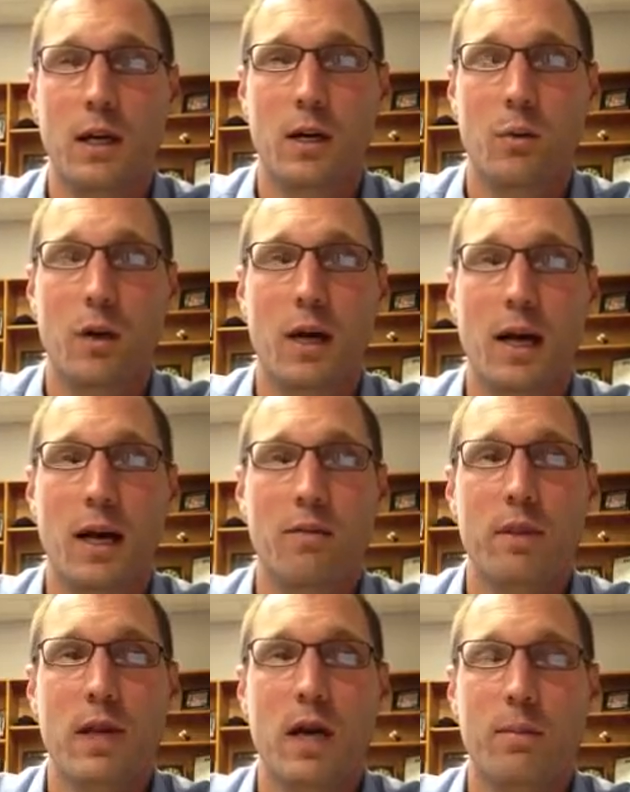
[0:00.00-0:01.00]
will
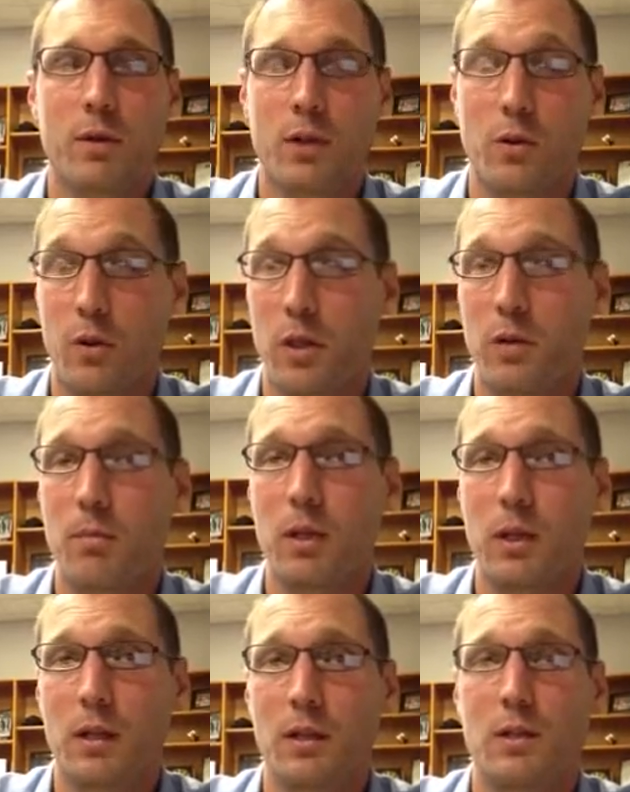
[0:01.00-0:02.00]
have the opportunity or the
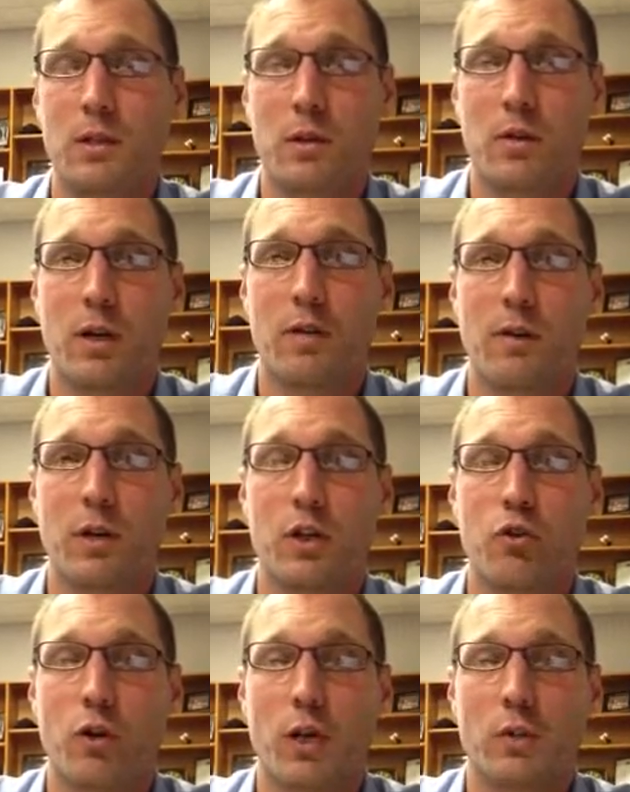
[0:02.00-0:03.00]
ability to create a very
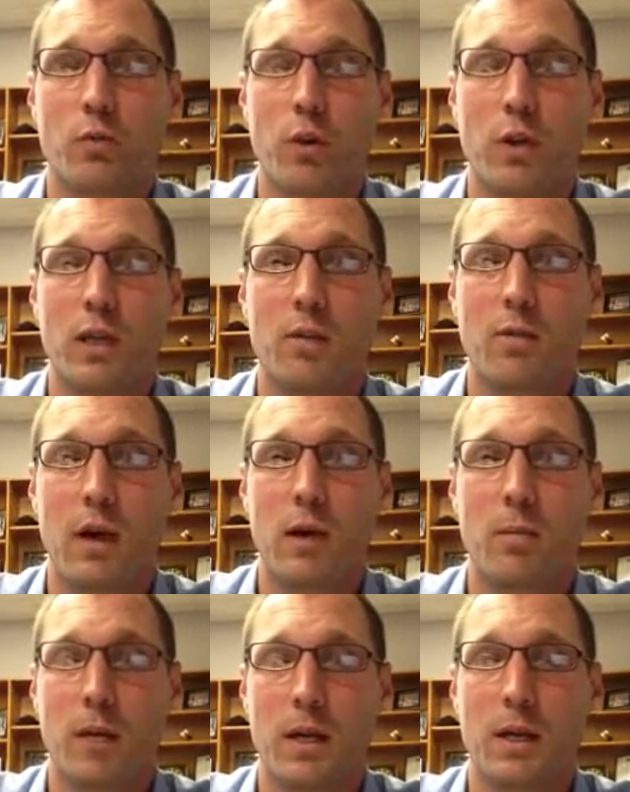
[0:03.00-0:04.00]
trustworthy
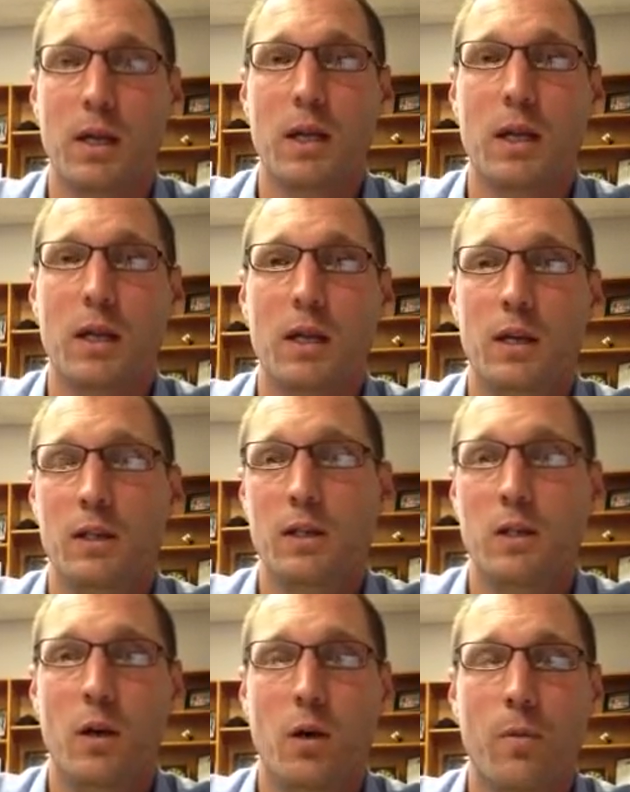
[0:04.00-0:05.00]
environment. And
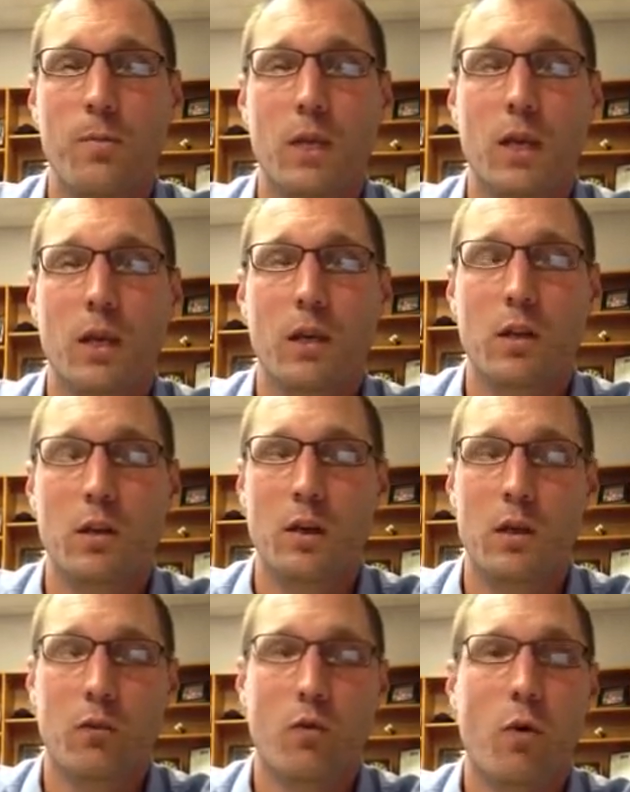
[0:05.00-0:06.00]
so, in
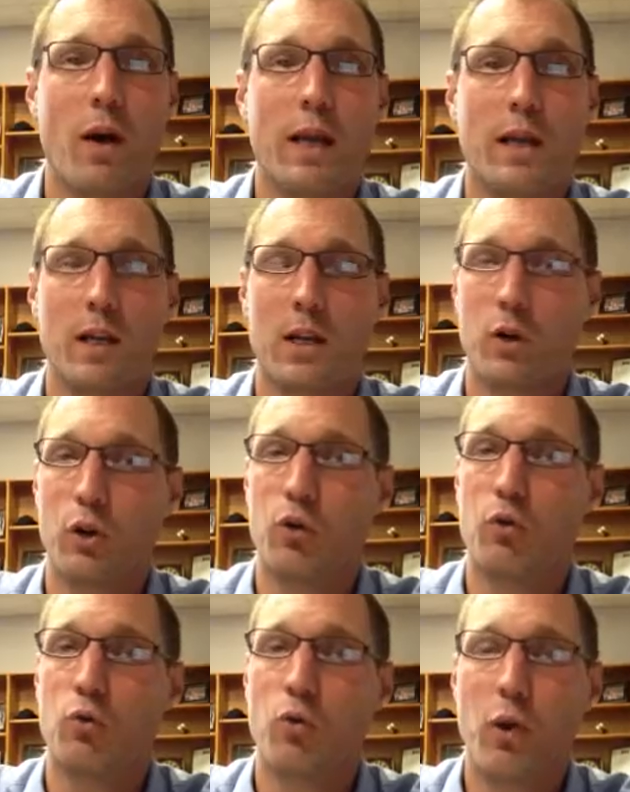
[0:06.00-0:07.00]
a
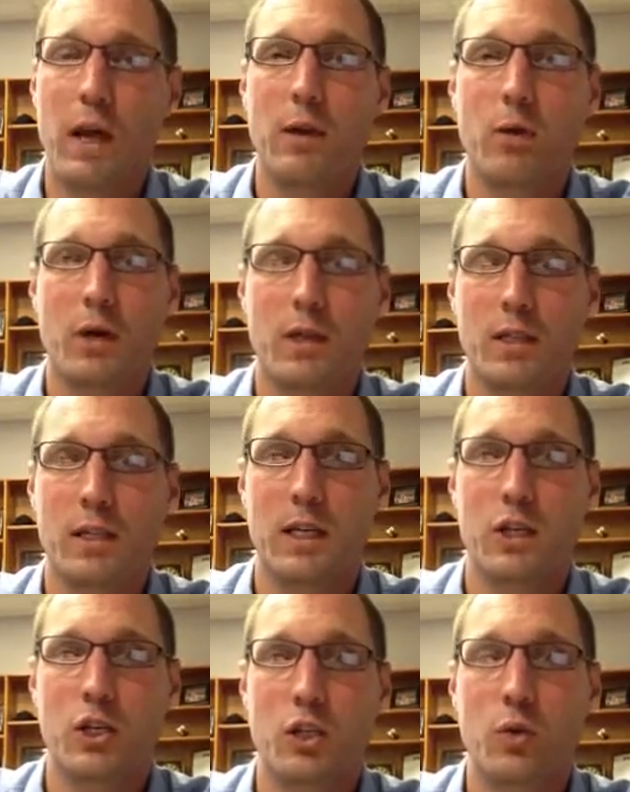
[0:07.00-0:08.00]
great
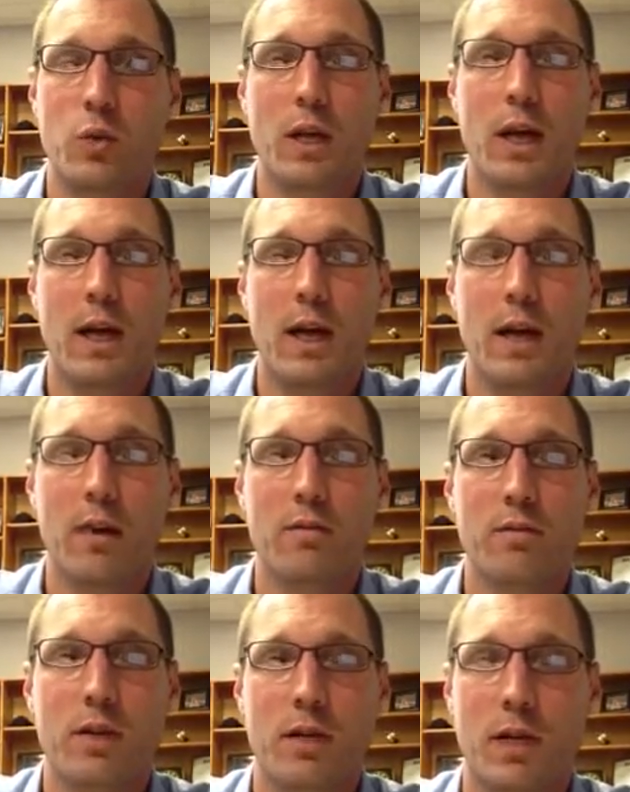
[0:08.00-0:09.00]
organization, you would
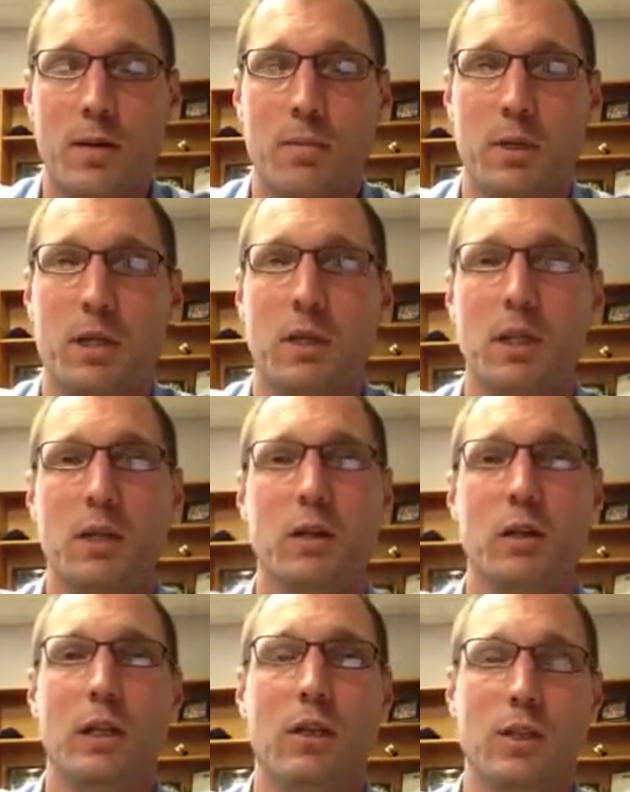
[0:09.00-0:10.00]
have clear
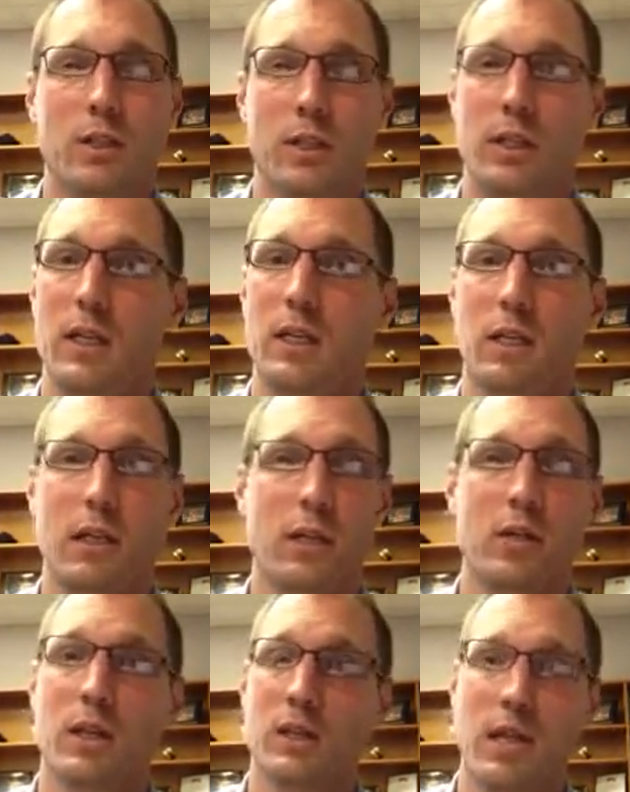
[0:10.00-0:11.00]
leaders. And again, the
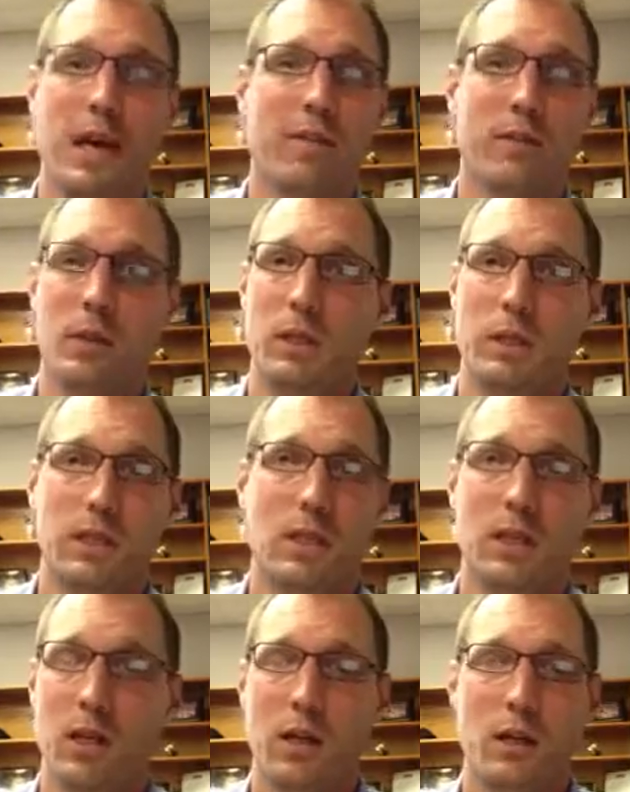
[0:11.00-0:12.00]
leader doesn't have to be the
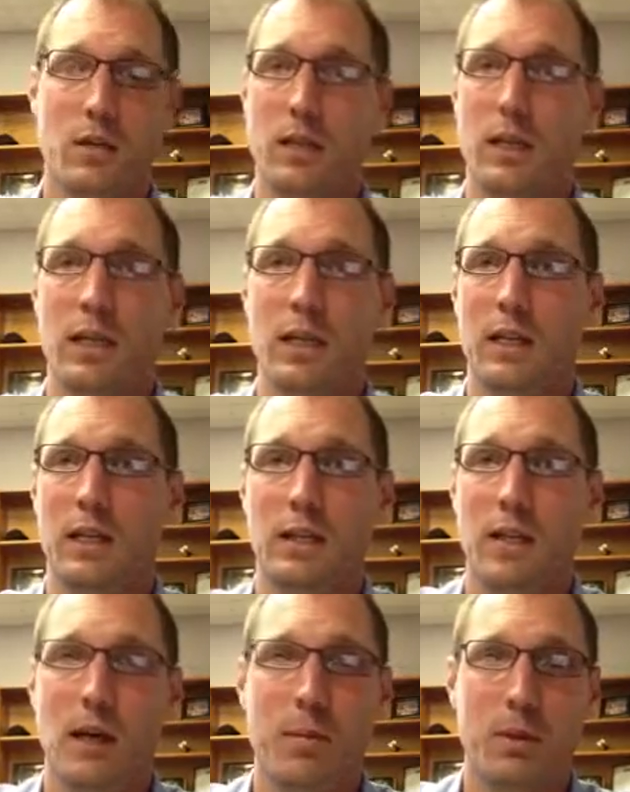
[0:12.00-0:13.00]
CEO standing at the
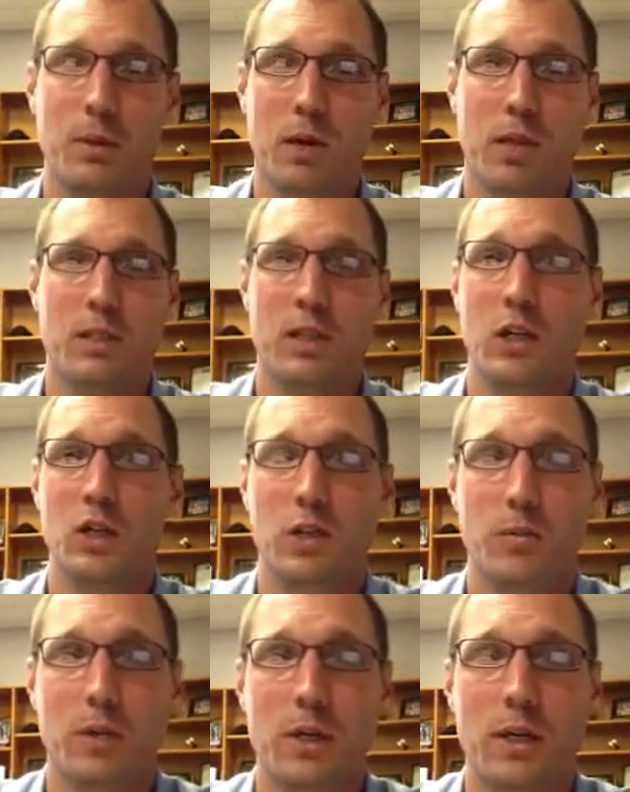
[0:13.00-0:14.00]
top of the
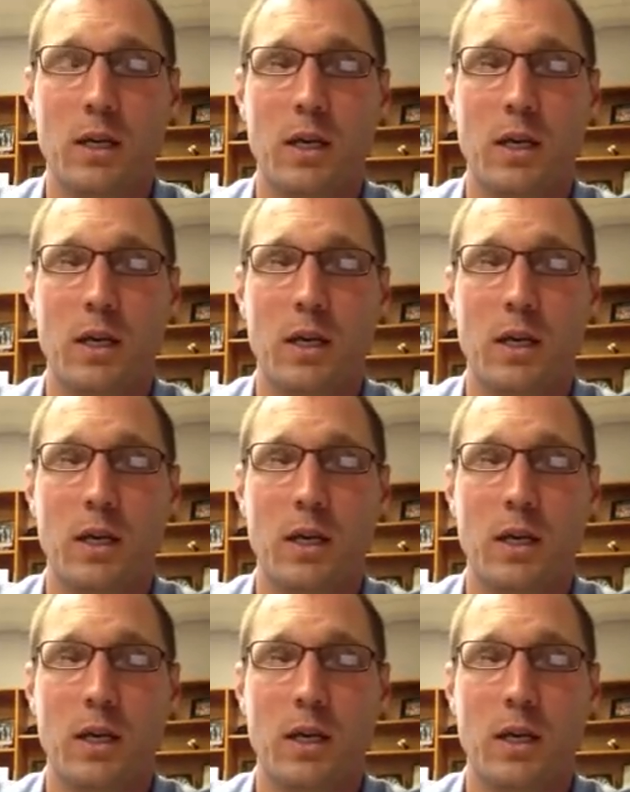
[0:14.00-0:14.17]
organization, but